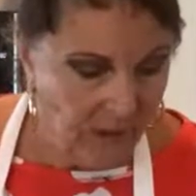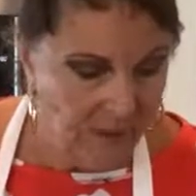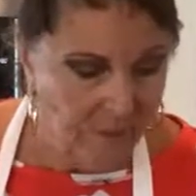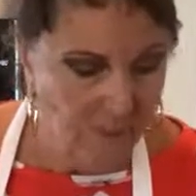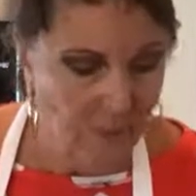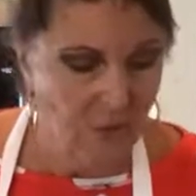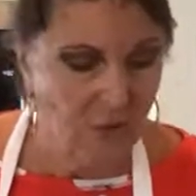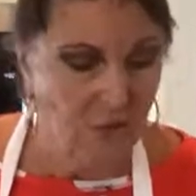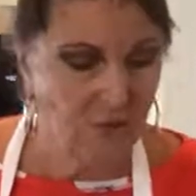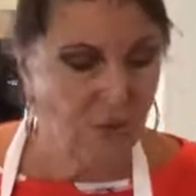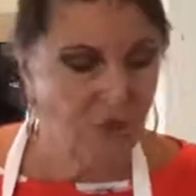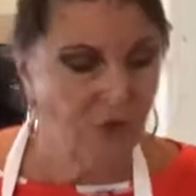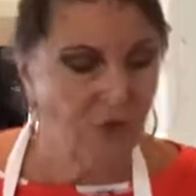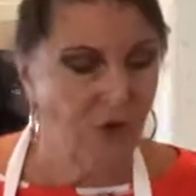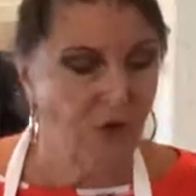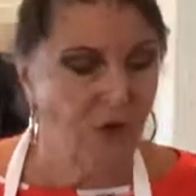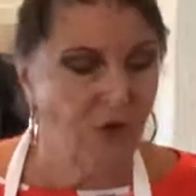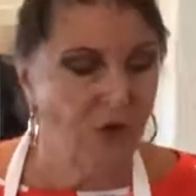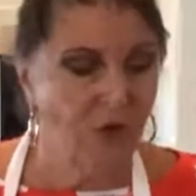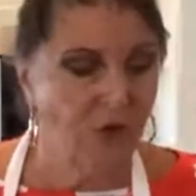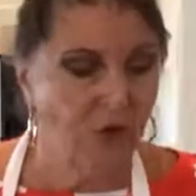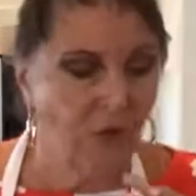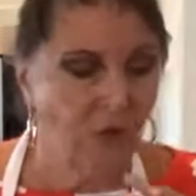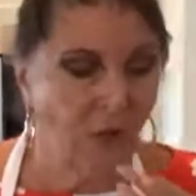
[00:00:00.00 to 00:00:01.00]
I'm going to
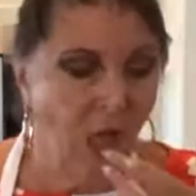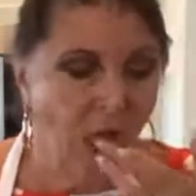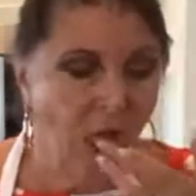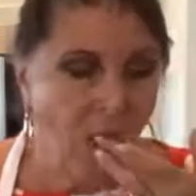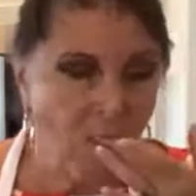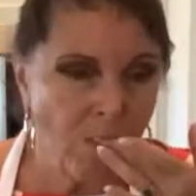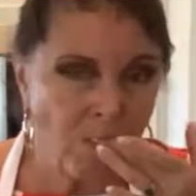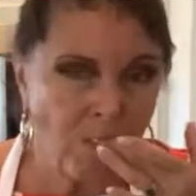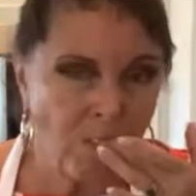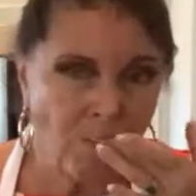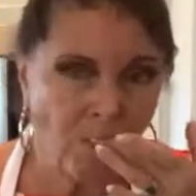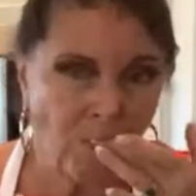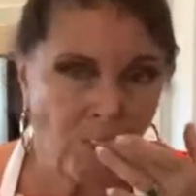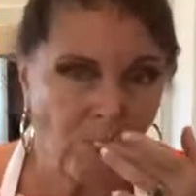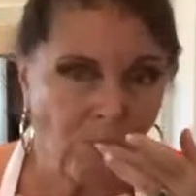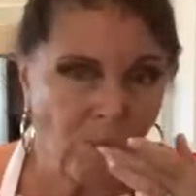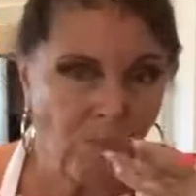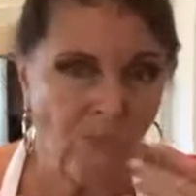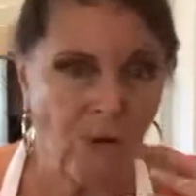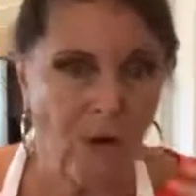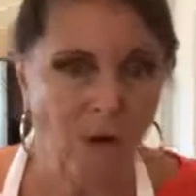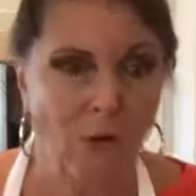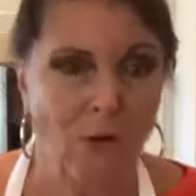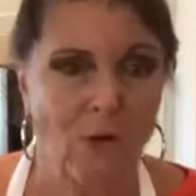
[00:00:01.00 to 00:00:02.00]
show you,
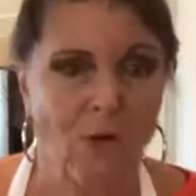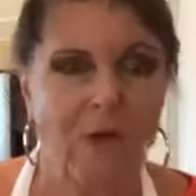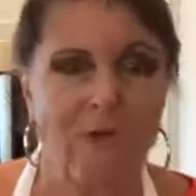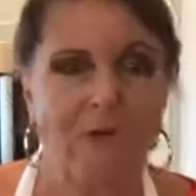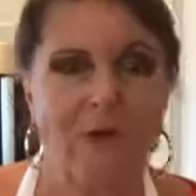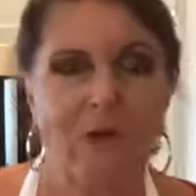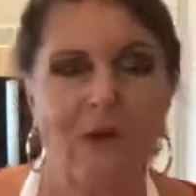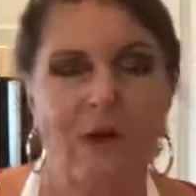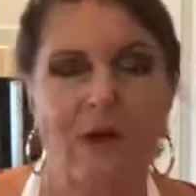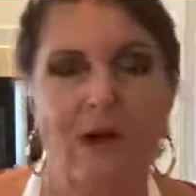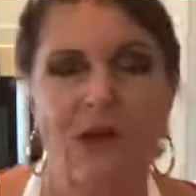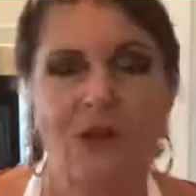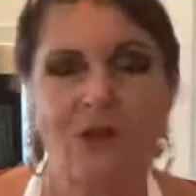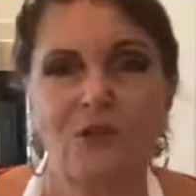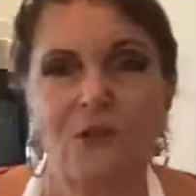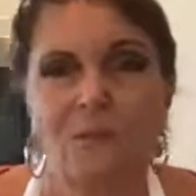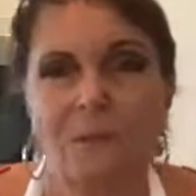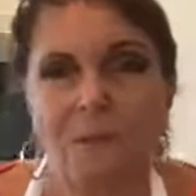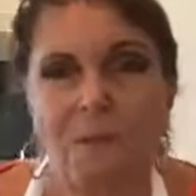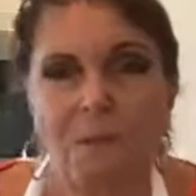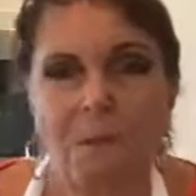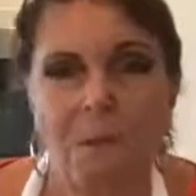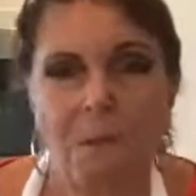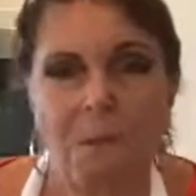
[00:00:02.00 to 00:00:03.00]
all of you,
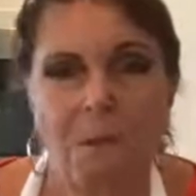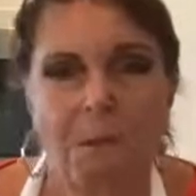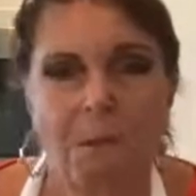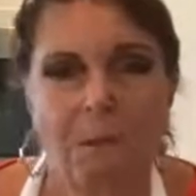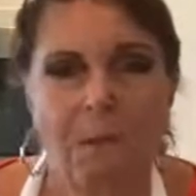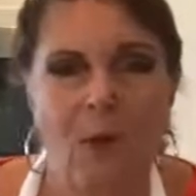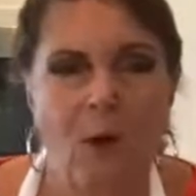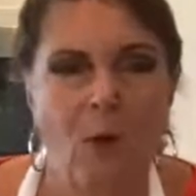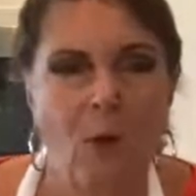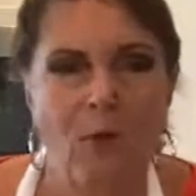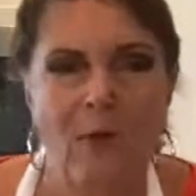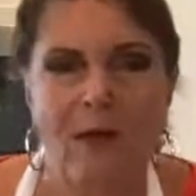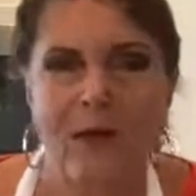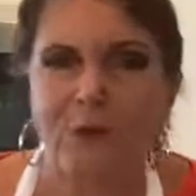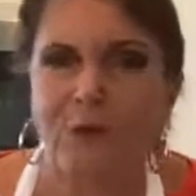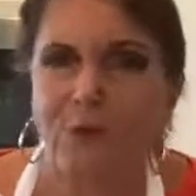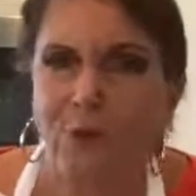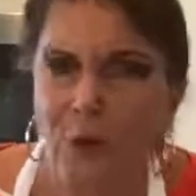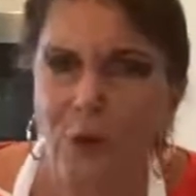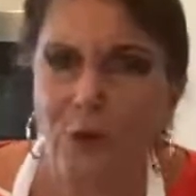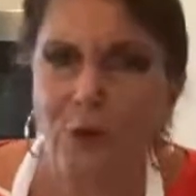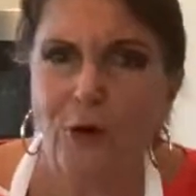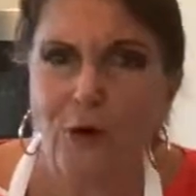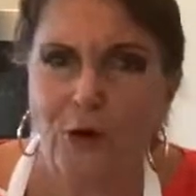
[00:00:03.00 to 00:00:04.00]
gosh. Oh, they're
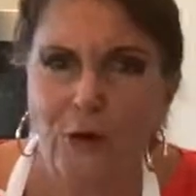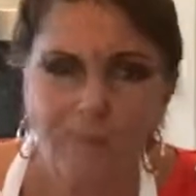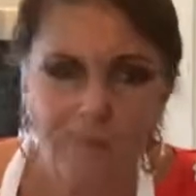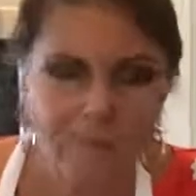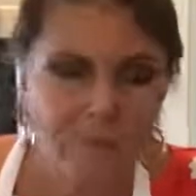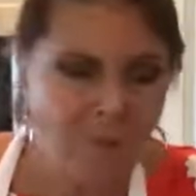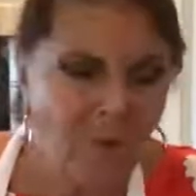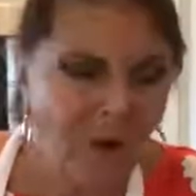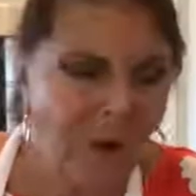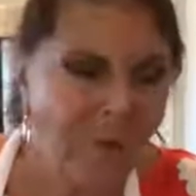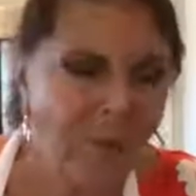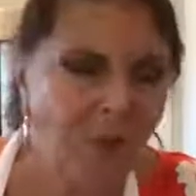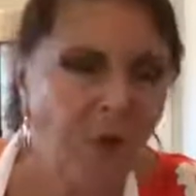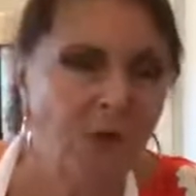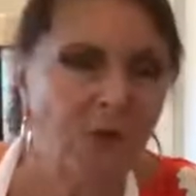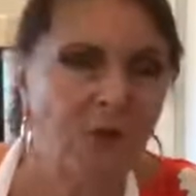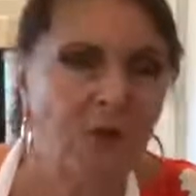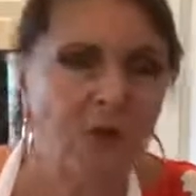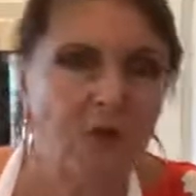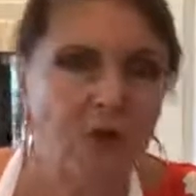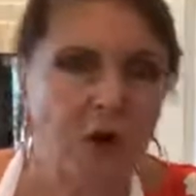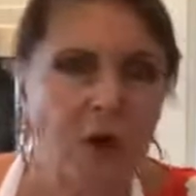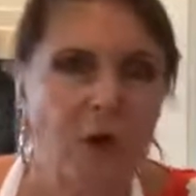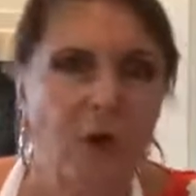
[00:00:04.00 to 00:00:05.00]
so good. I'm
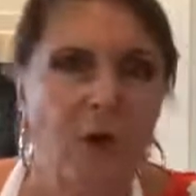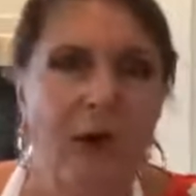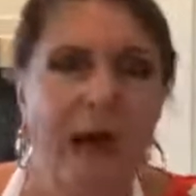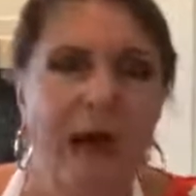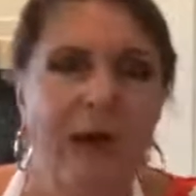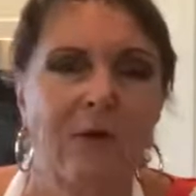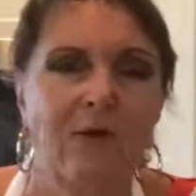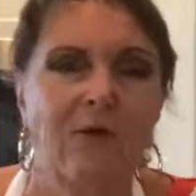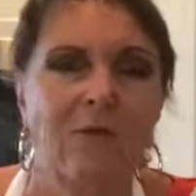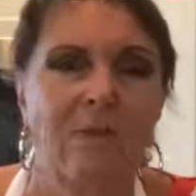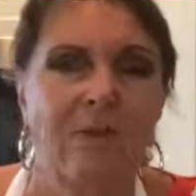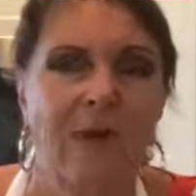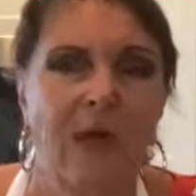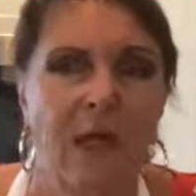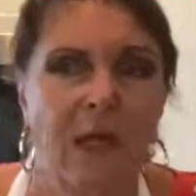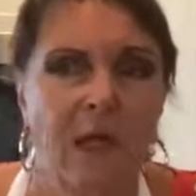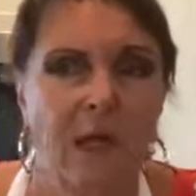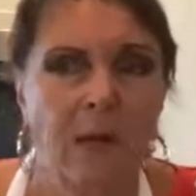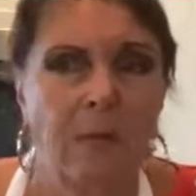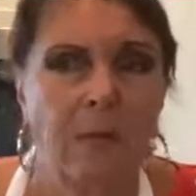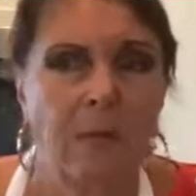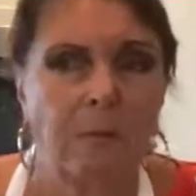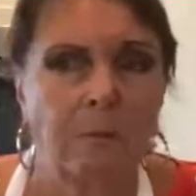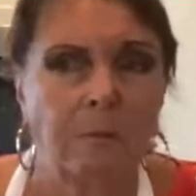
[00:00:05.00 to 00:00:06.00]
going to show you how to
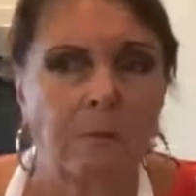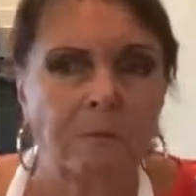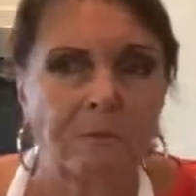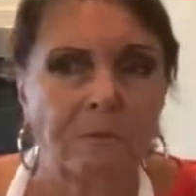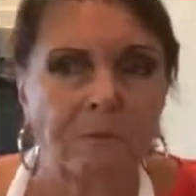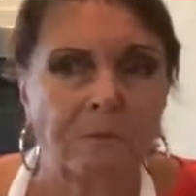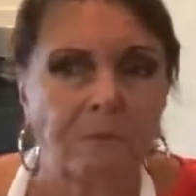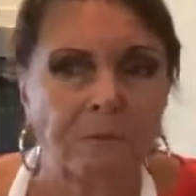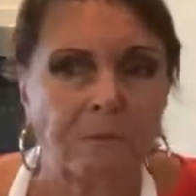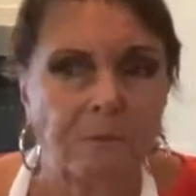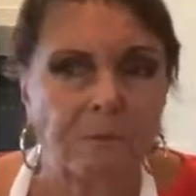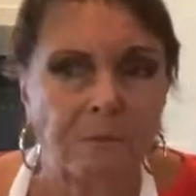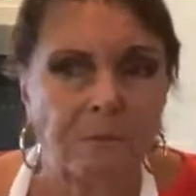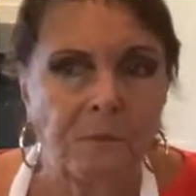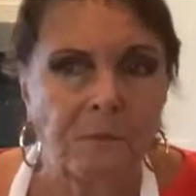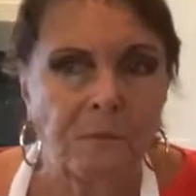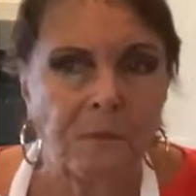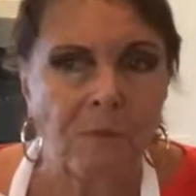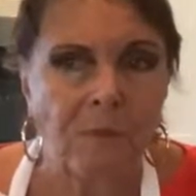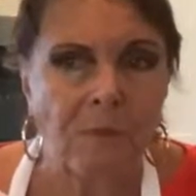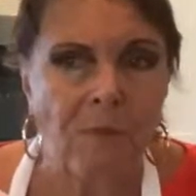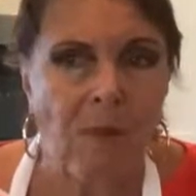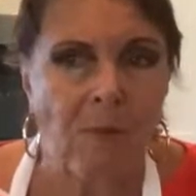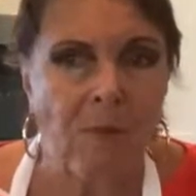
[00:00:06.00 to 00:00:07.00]
make
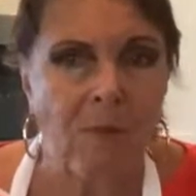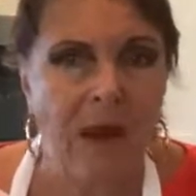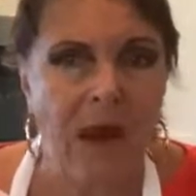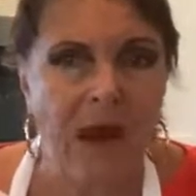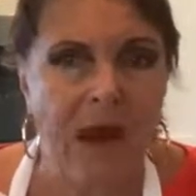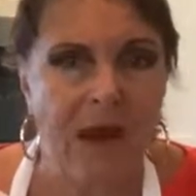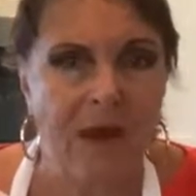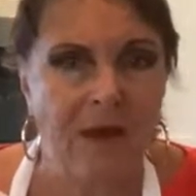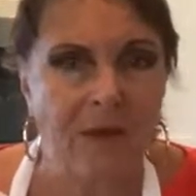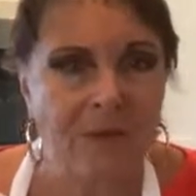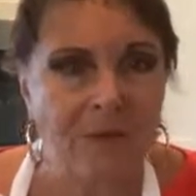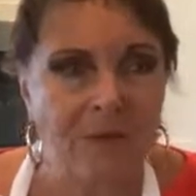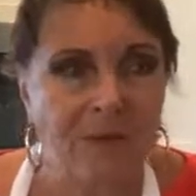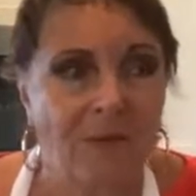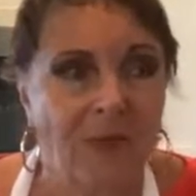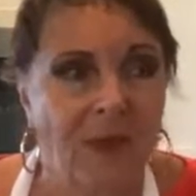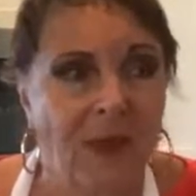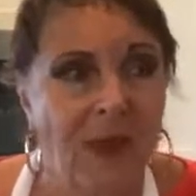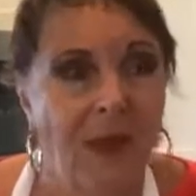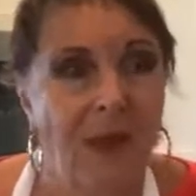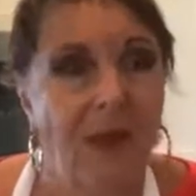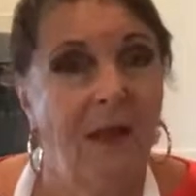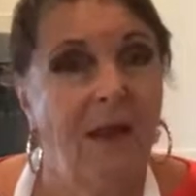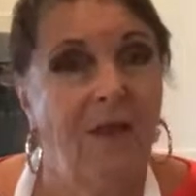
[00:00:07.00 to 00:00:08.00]
my
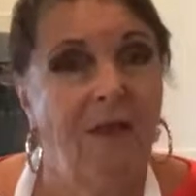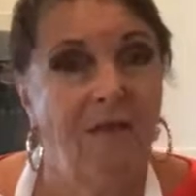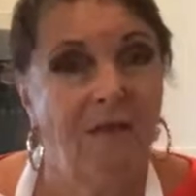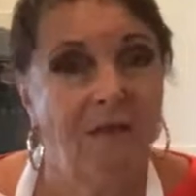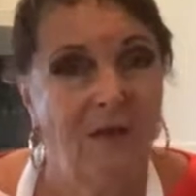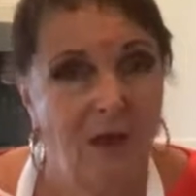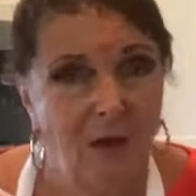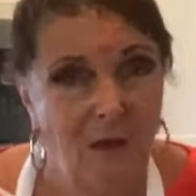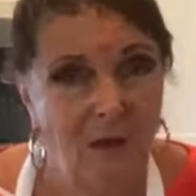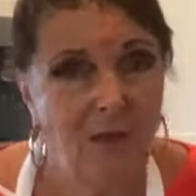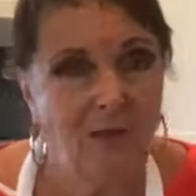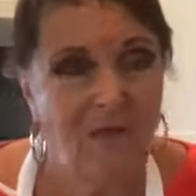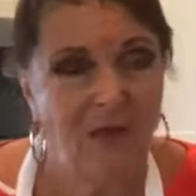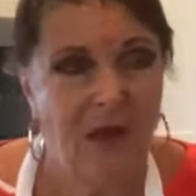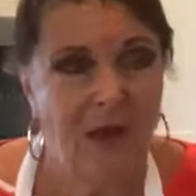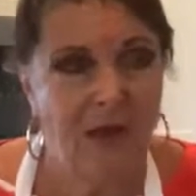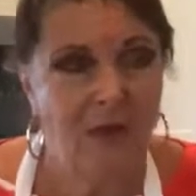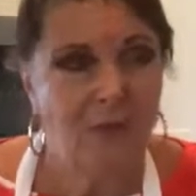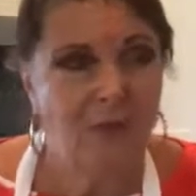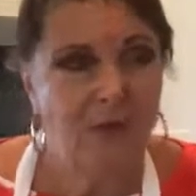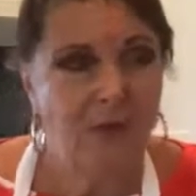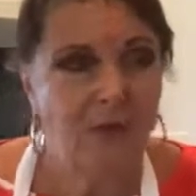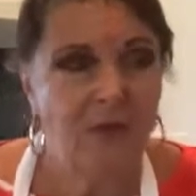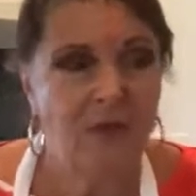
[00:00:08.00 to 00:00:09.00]
very
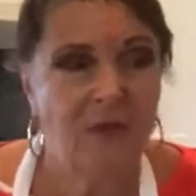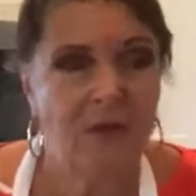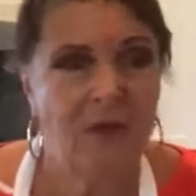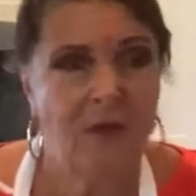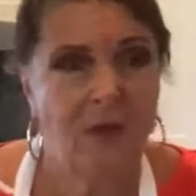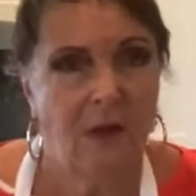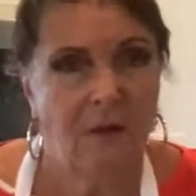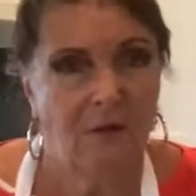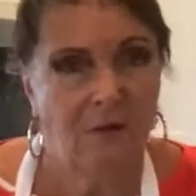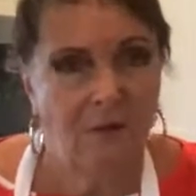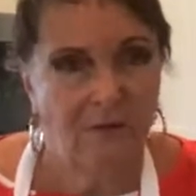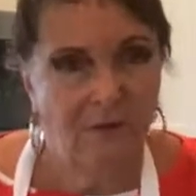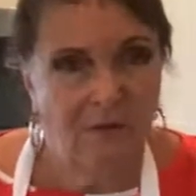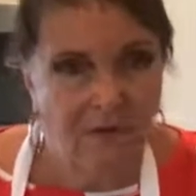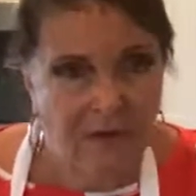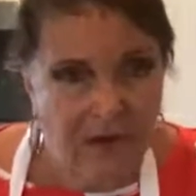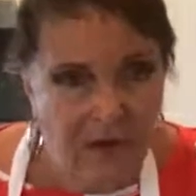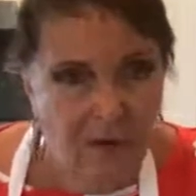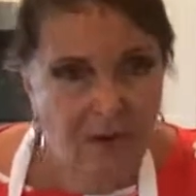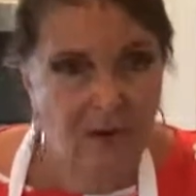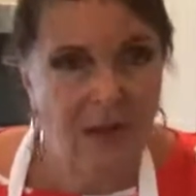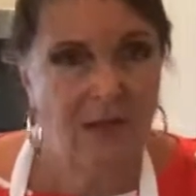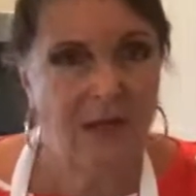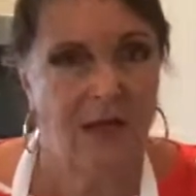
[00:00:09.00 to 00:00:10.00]
famous,
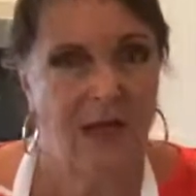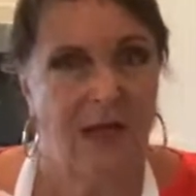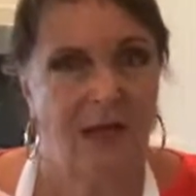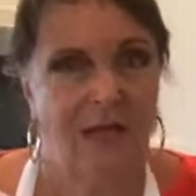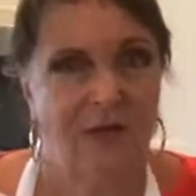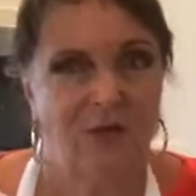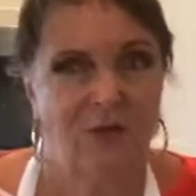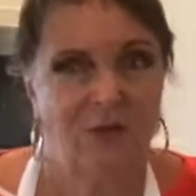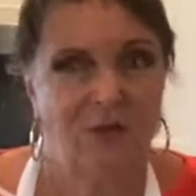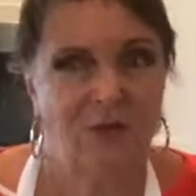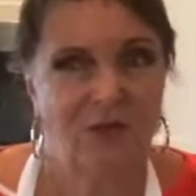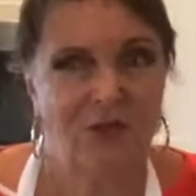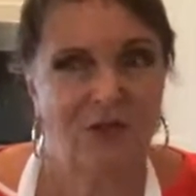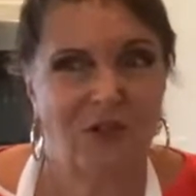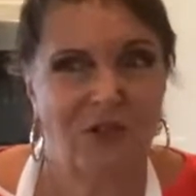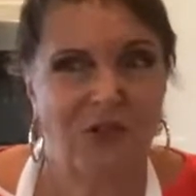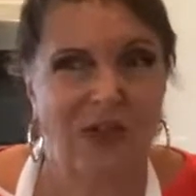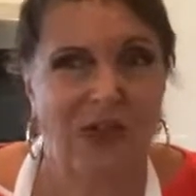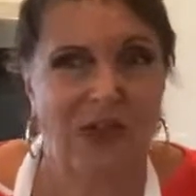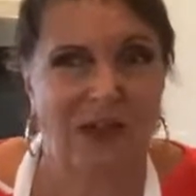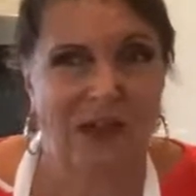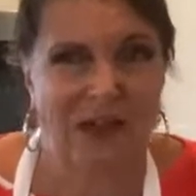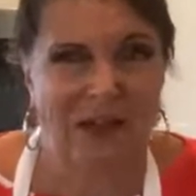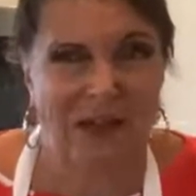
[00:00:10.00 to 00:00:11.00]
very
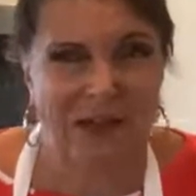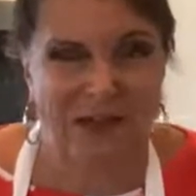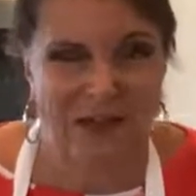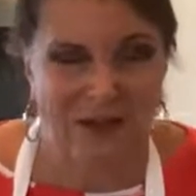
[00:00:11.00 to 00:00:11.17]
dangerous